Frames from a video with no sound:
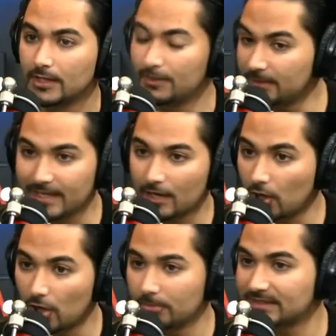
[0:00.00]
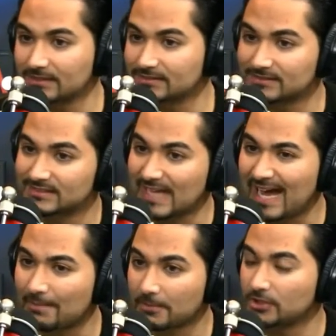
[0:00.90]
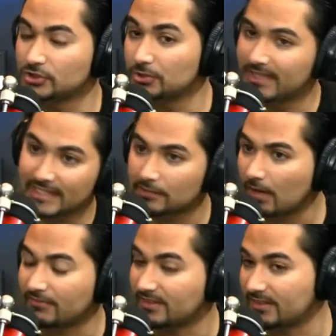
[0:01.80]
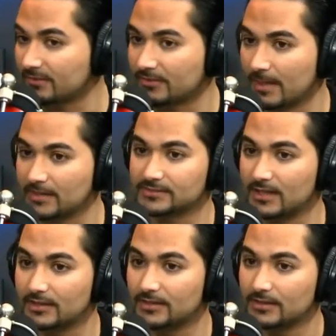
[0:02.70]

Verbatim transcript: And when you get home, it doesn't stop because you hear everything from outside.